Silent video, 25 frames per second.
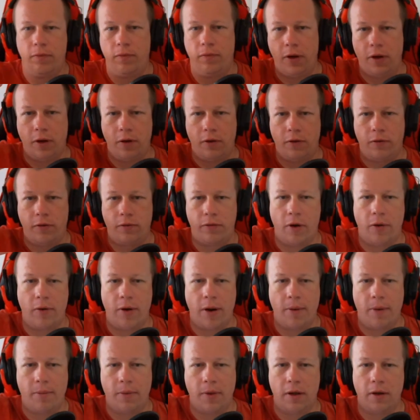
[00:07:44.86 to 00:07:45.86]
you could throw
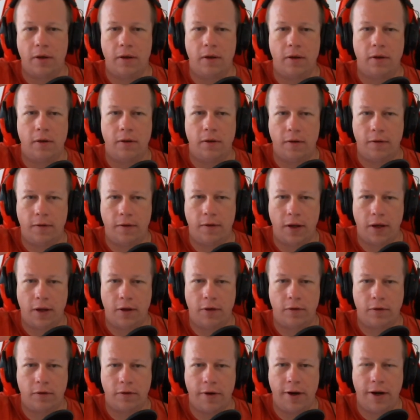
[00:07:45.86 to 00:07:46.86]
up the the
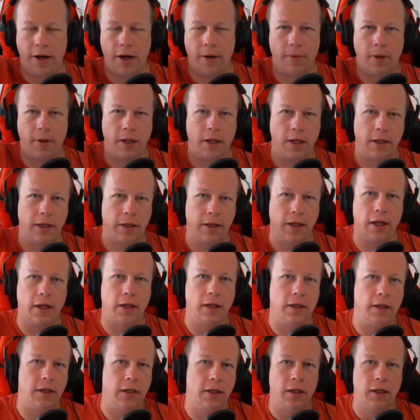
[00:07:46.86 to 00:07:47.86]
second screen up there like that.
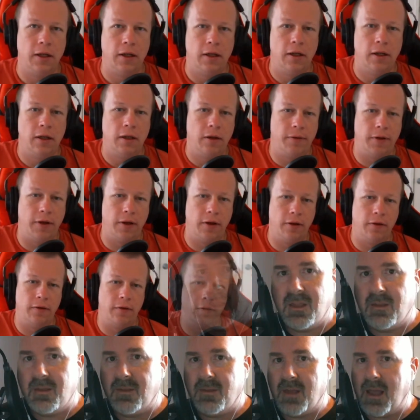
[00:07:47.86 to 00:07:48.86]
Well, that's
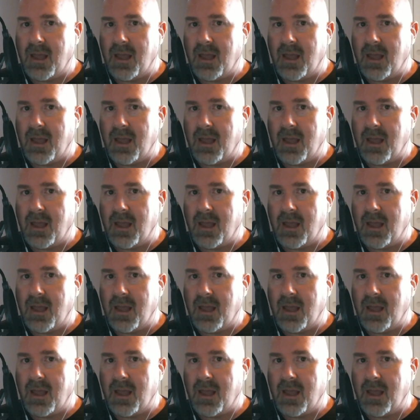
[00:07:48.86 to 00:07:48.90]
because my,